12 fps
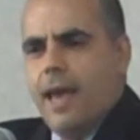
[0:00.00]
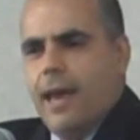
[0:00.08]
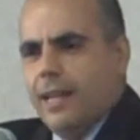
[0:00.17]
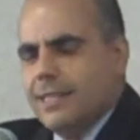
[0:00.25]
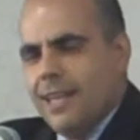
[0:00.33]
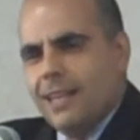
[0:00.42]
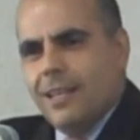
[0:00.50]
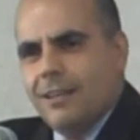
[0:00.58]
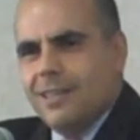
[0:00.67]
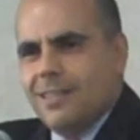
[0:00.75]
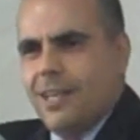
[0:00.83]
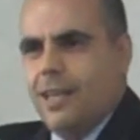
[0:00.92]
And I sat there and
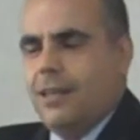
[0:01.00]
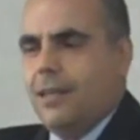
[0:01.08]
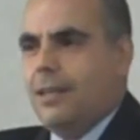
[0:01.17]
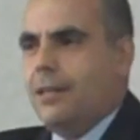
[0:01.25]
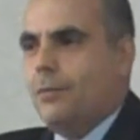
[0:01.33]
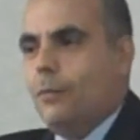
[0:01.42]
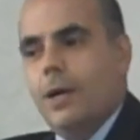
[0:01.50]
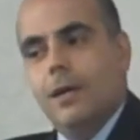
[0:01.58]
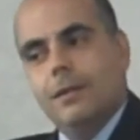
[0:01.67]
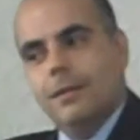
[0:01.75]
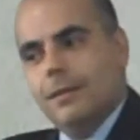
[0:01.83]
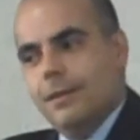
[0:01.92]
I said,
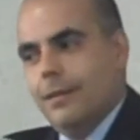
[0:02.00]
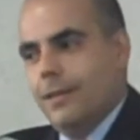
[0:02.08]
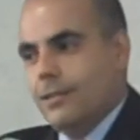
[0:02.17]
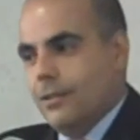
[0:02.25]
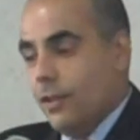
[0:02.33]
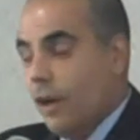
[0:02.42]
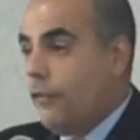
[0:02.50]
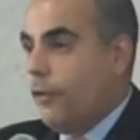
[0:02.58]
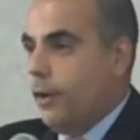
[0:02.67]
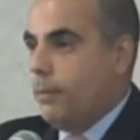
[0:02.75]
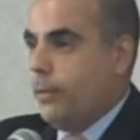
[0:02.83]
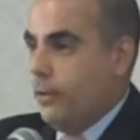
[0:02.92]
well, it's a tough
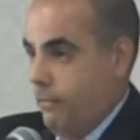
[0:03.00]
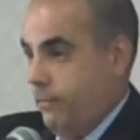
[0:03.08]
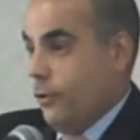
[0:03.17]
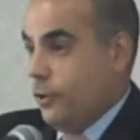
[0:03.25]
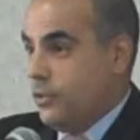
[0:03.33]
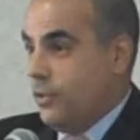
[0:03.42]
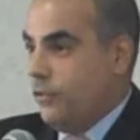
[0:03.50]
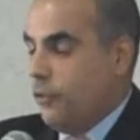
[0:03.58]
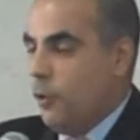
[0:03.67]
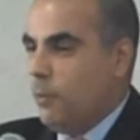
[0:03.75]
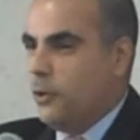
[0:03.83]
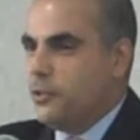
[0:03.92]
one, but first and
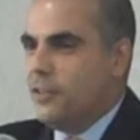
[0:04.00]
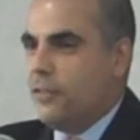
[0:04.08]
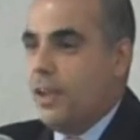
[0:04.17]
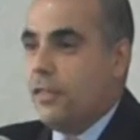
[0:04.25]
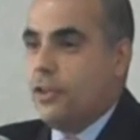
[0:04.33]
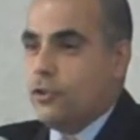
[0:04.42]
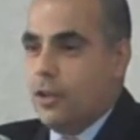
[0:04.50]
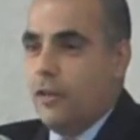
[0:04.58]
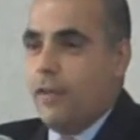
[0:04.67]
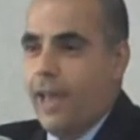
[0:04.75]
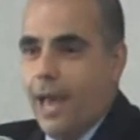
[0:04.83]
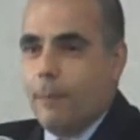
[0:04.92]
foremost, if anything should
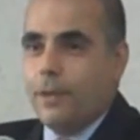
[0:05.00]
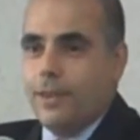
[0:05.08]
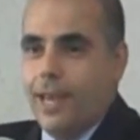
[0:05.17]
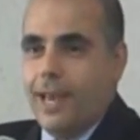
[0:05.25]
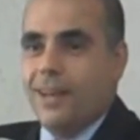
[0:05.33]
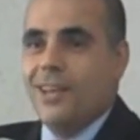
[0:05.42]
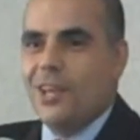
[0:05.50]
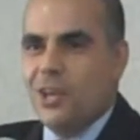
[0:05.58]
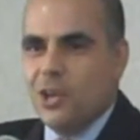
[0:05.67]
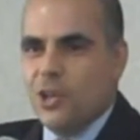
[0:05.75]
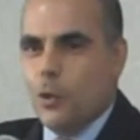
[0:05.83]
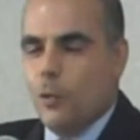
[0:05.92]
ever happen, Dad,
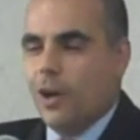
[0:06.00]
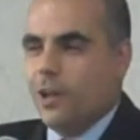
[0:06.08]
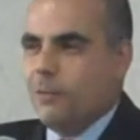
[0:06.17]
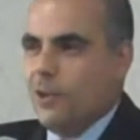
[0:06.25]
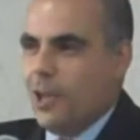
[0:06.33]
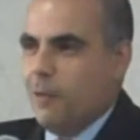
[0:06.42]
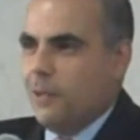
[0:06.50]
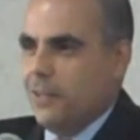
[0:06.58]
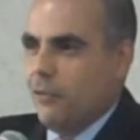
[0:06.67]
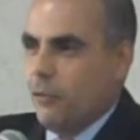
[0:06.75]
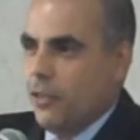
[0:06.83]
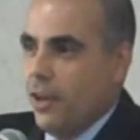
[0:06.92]
you're welcome to come and
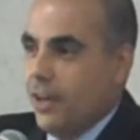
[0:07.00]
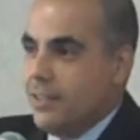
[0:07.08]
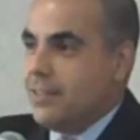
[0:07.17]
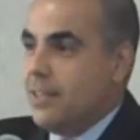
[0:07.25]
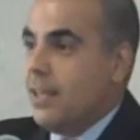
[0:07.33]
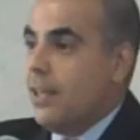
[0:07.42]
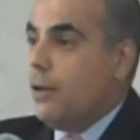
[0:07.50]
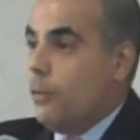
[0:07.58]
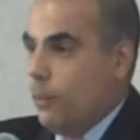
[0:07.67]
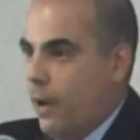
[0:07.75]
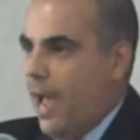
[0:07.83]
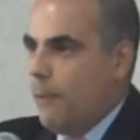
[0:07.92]
live with us.
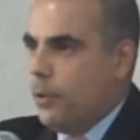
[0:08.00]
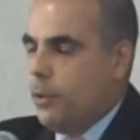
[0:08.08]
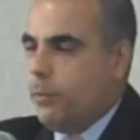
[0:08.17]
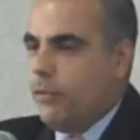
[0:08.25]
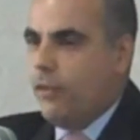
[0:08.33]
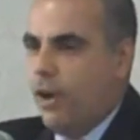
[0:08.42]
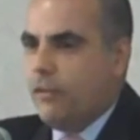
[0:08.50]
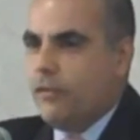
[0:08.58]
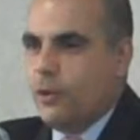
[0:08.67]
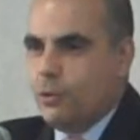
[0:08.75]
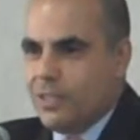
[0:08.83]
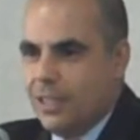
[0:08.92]
We're happy to provide
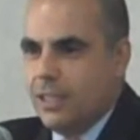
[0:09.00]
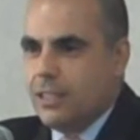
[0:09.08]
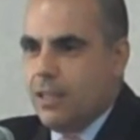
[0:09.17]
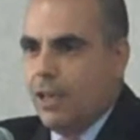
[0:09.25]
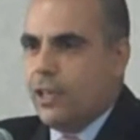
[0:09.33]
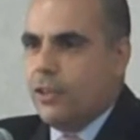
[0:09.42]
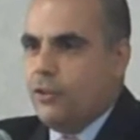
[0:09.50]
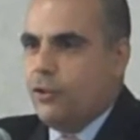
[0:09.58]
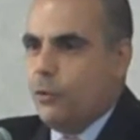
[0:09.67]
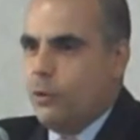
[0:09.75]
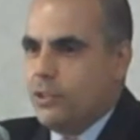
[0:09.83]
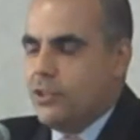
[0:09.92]
for you. It's the least I can
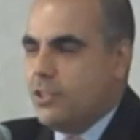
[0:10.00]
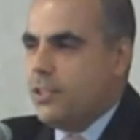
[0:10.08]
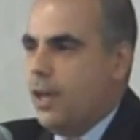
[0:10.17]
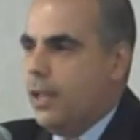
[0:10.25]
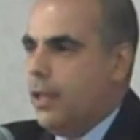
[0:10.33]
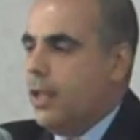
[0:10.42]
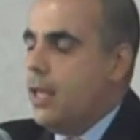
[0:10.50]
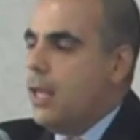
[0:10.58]
do as a son.